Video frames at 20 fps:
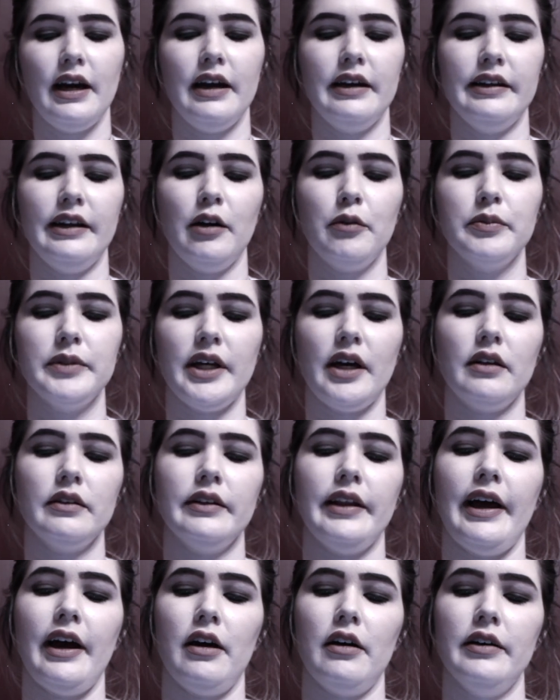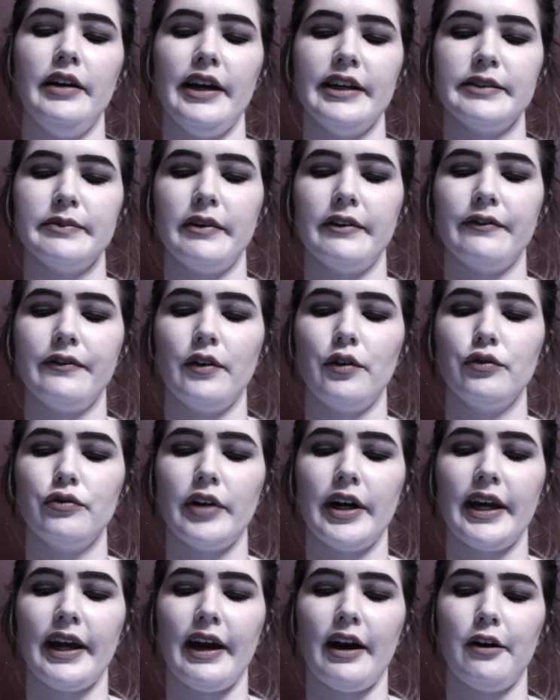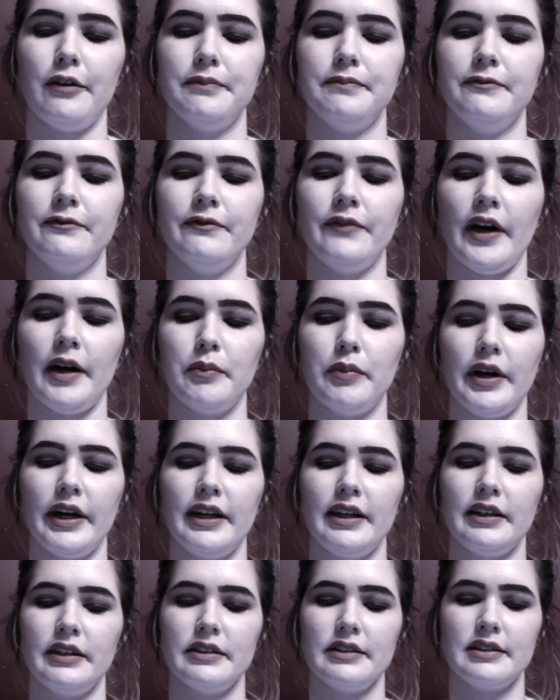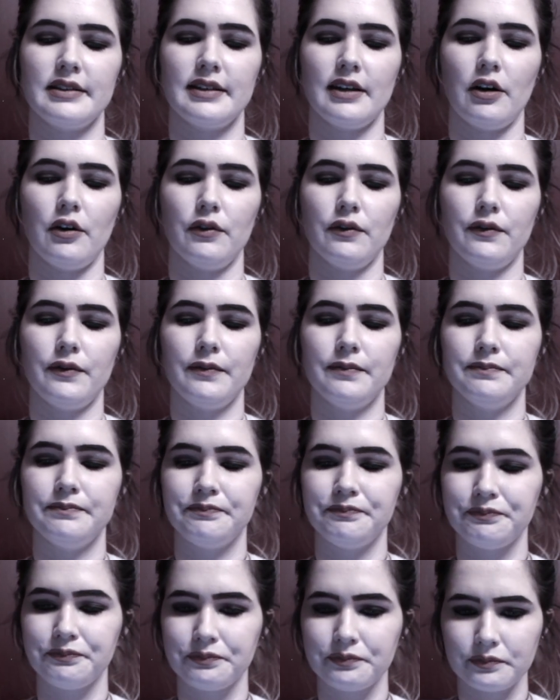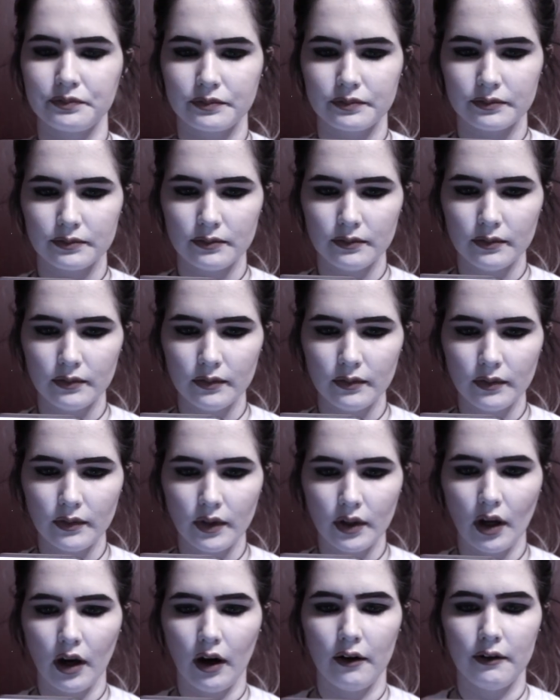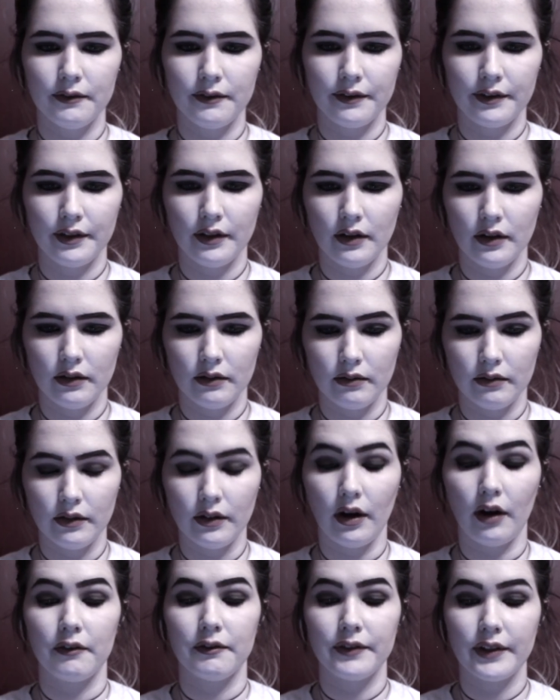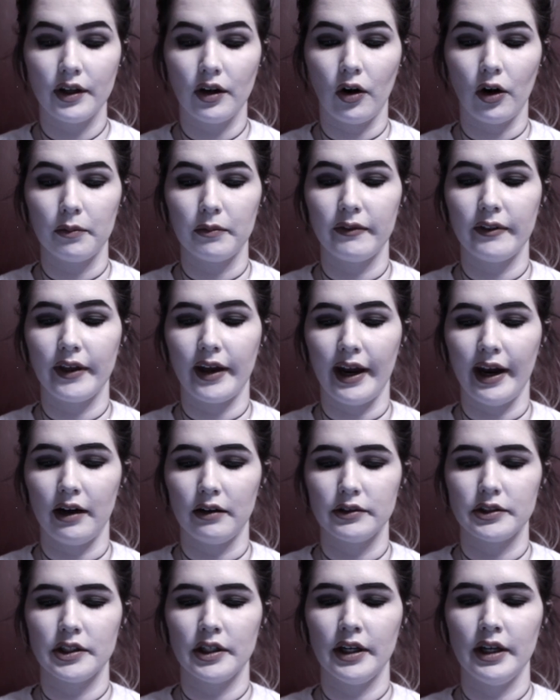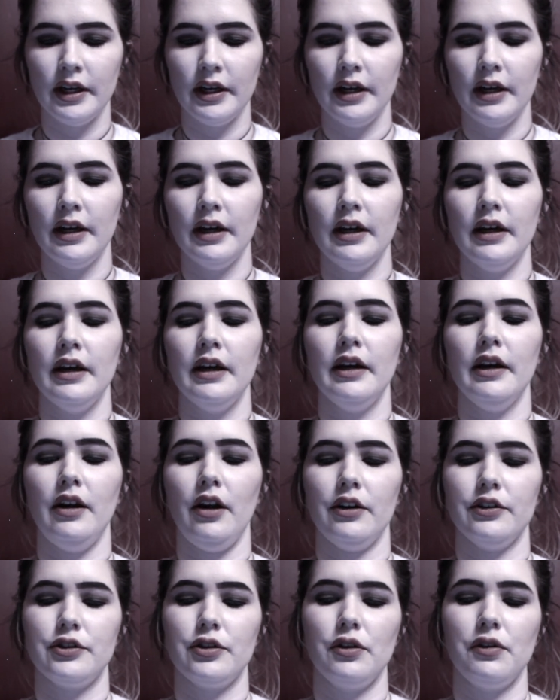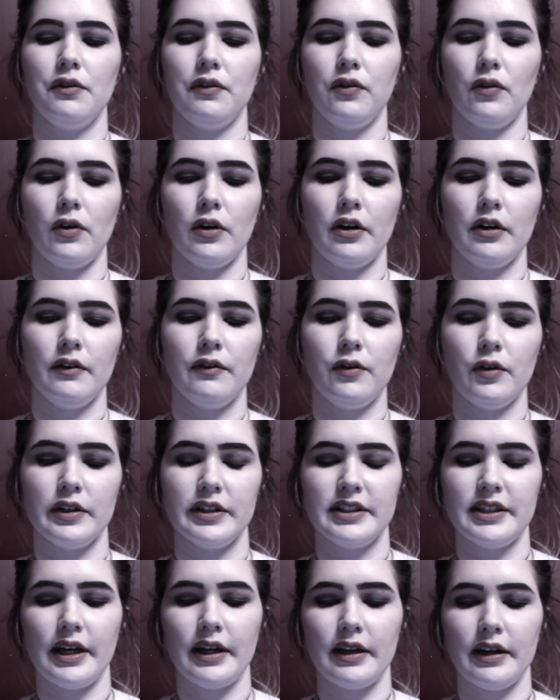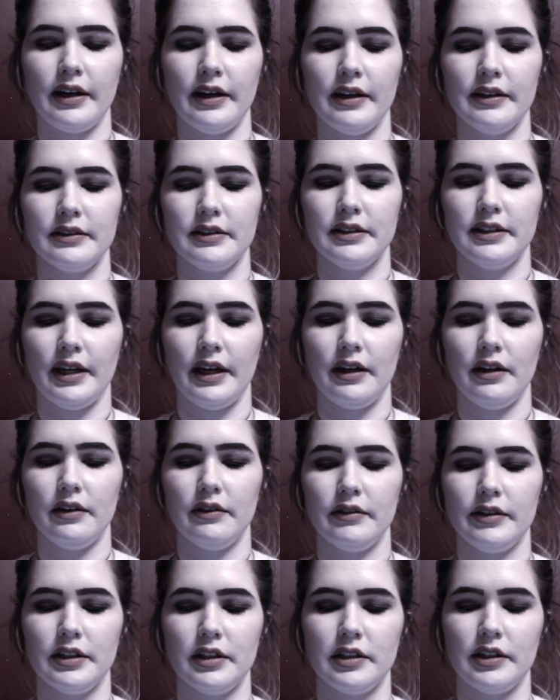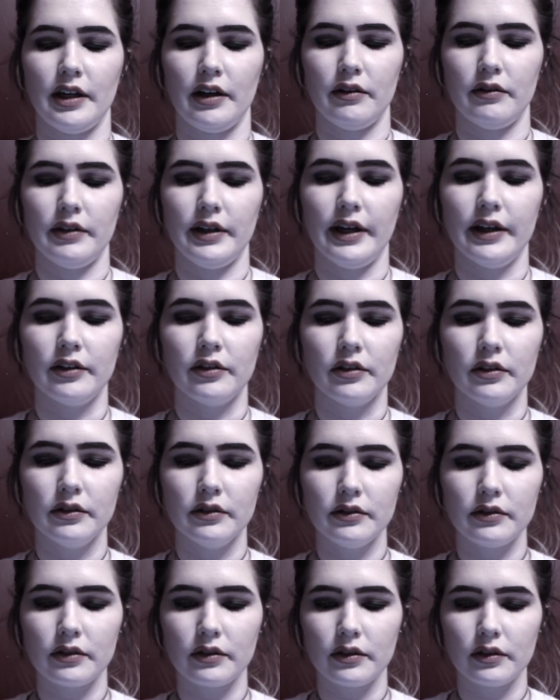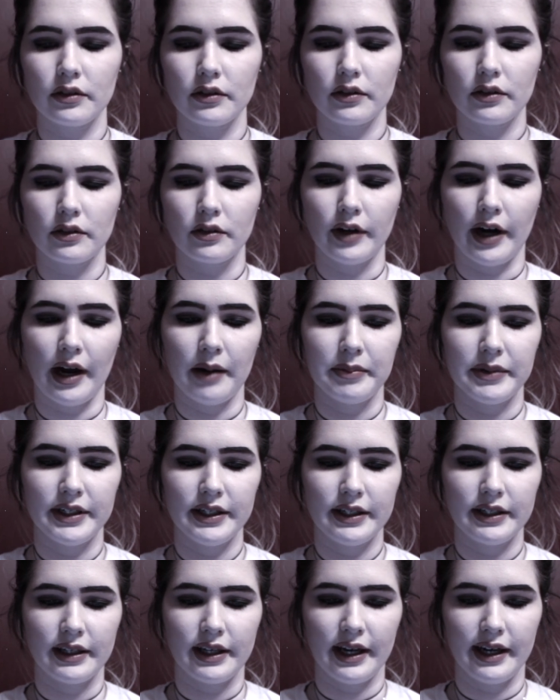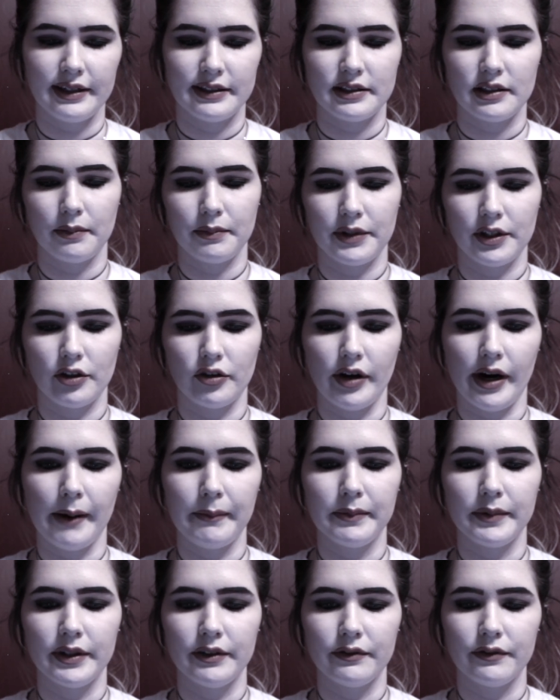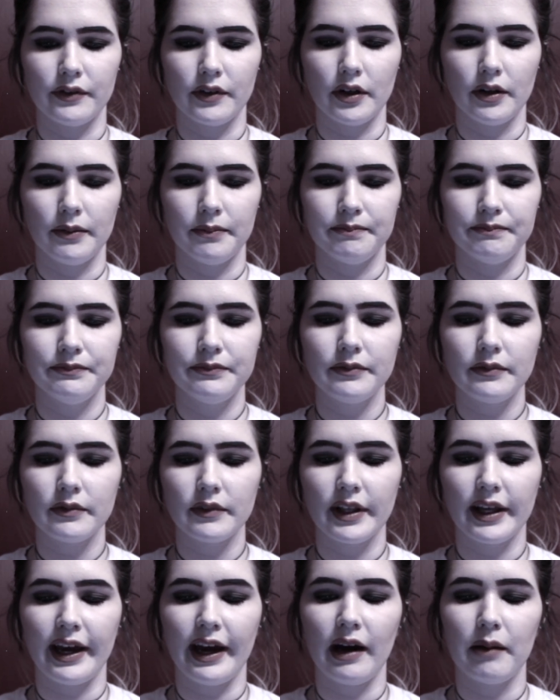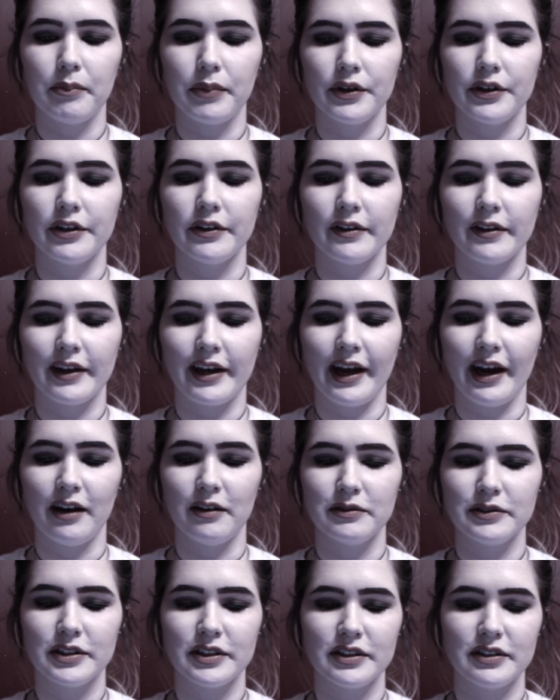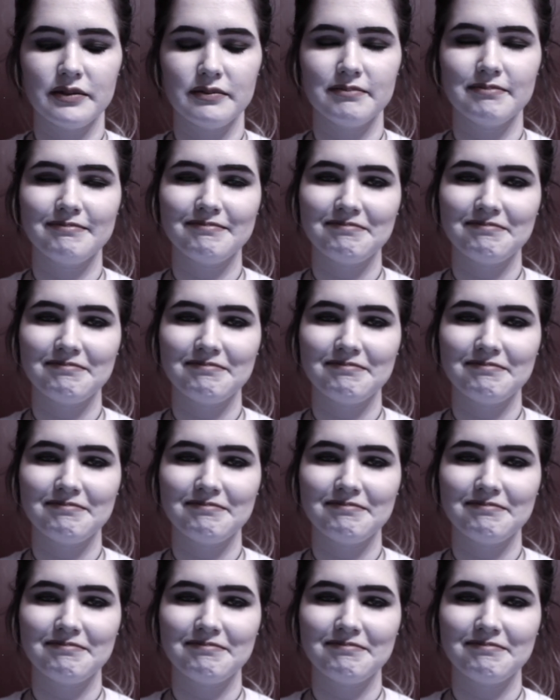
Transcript: I yelped out loud as my phone rang out, vibrating itself off, off the arm of the couch and onto the floor. For a second, I hesitated to reach down and grab it in case something grabbed me from the gap under the couch